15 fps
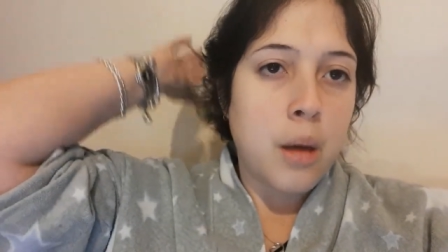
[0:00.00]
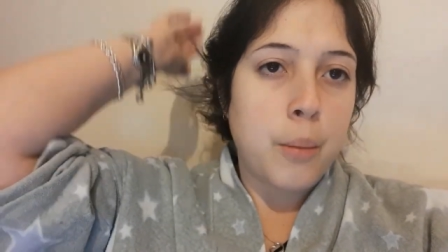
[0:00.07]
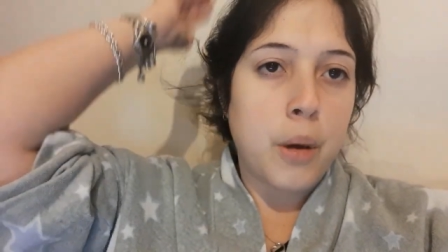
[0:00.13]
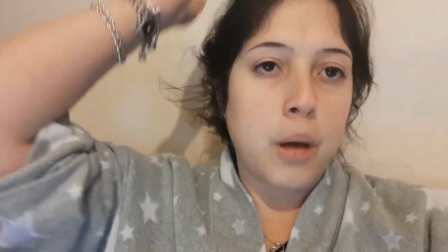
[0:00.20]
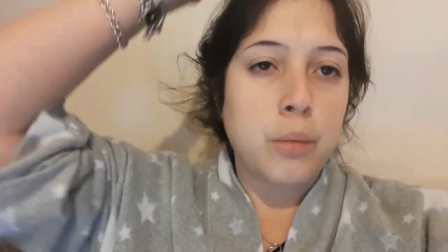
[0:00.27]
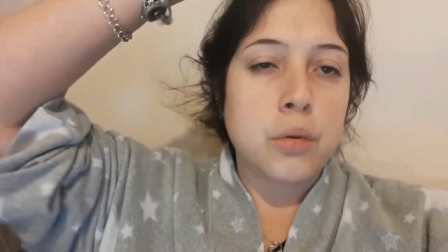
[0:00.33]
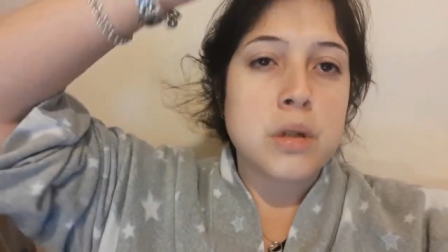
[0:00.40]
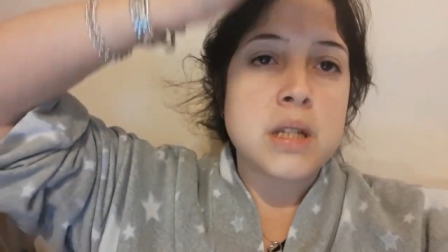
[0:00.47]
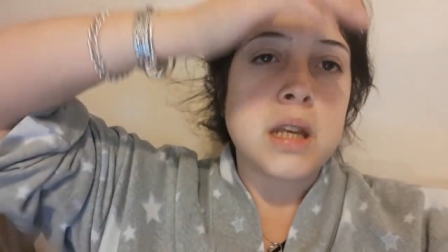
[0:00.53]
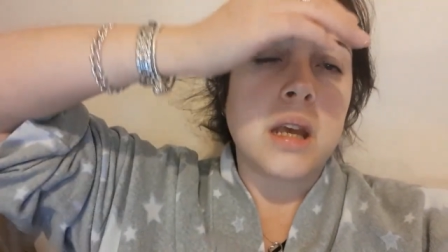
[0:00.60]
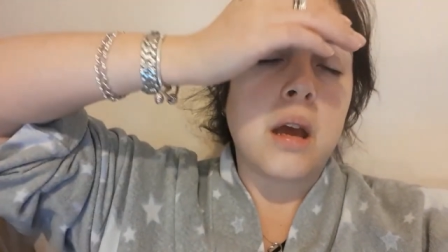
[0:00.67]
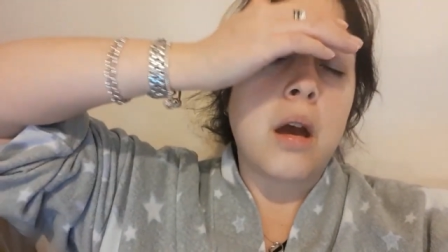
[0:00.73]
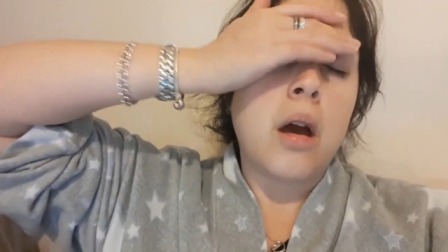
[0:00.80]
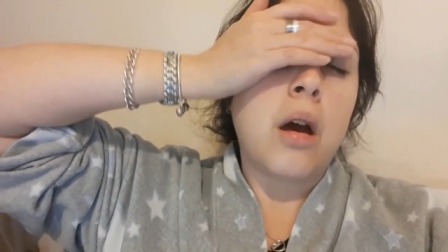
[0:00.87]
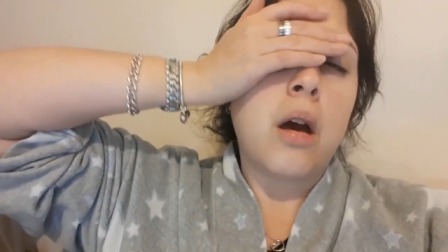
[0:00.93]
But I'm not
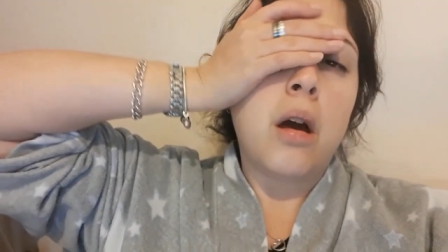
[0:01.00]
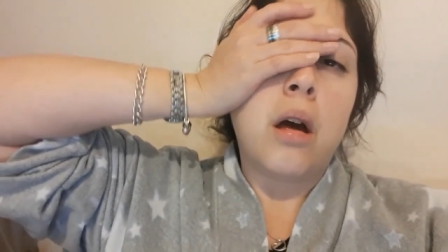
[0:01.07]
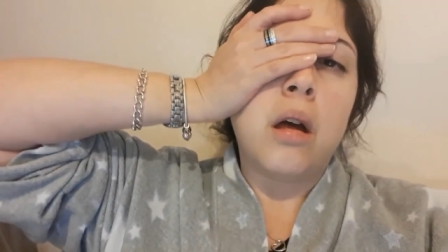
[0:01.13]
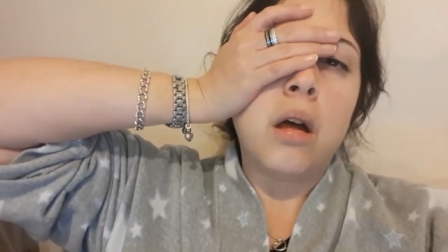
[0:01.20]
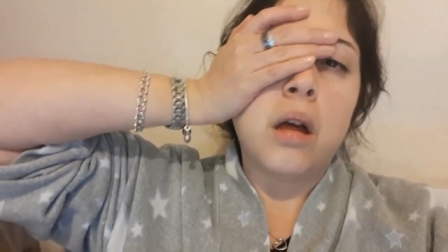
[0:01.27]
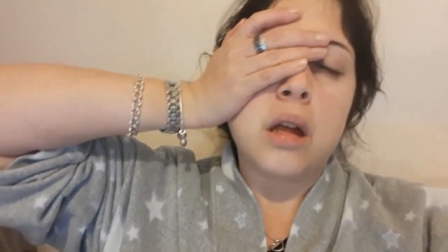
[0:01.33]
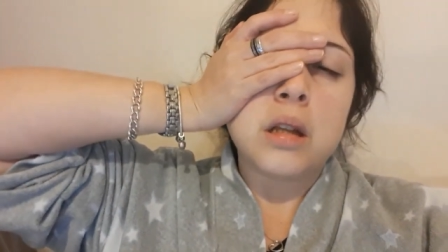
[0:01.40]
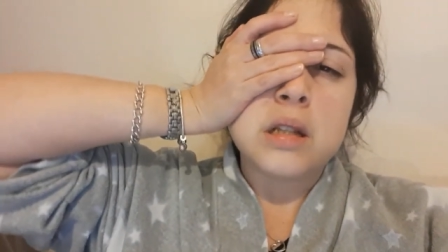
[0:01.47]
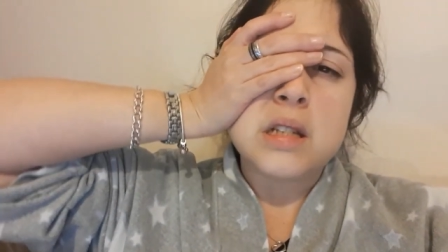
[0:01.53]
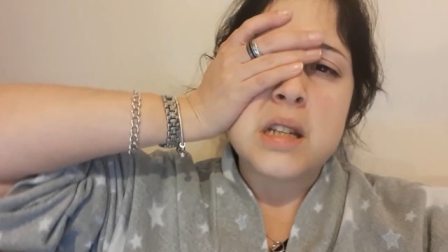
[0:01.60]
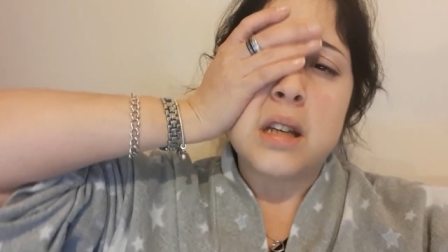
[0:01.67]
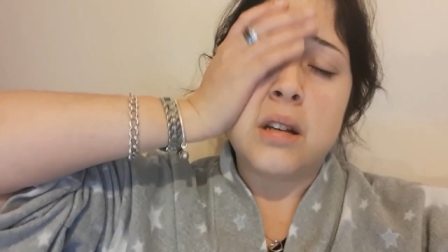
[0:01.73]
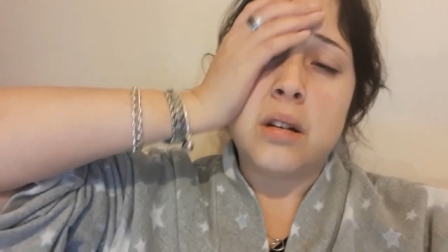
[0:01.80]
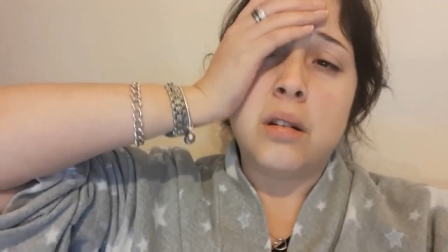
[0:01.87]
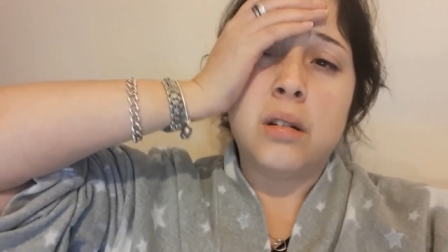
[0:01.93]
seeing her
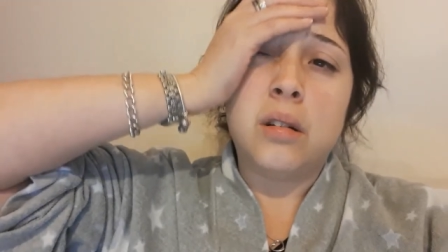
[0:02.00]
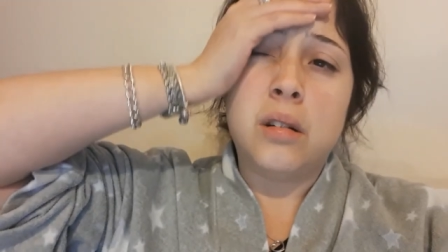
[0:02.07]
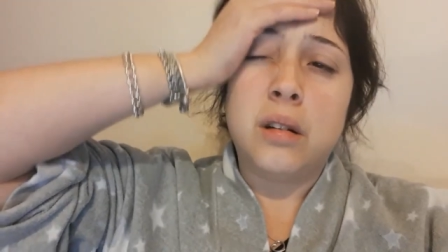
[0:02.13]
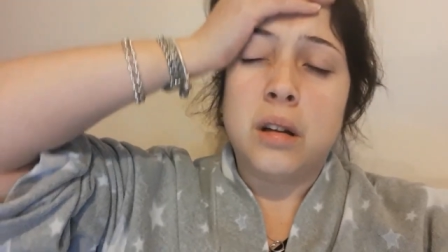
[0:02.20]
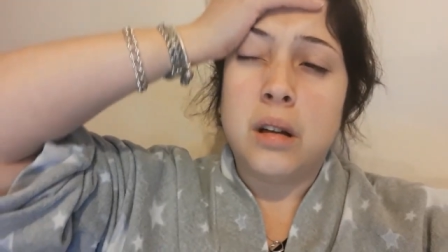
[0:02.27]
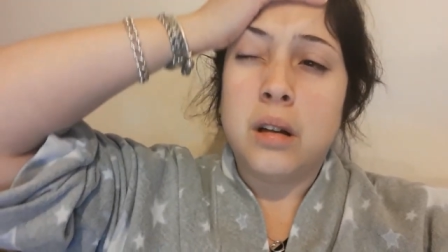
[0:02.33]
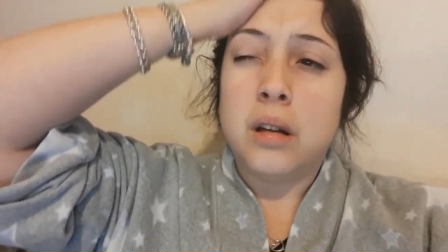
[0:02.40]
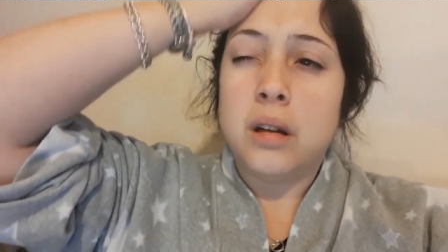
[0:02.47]
until